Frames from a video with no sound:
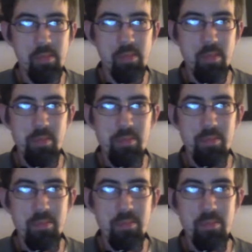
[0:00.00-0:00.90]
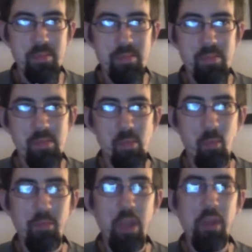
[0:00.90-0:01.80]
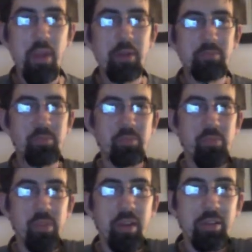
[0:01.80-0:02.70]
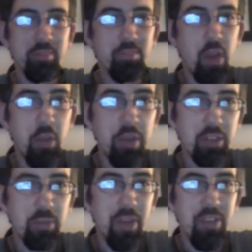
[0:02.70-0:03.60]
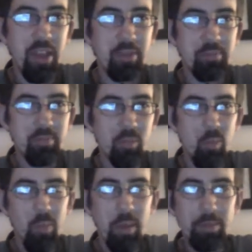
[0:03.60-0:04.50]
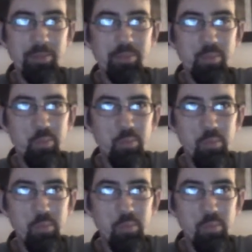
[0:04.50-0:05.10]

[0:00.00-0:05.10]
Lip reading: kind of like this, where my camera's off, but my mic's still going. So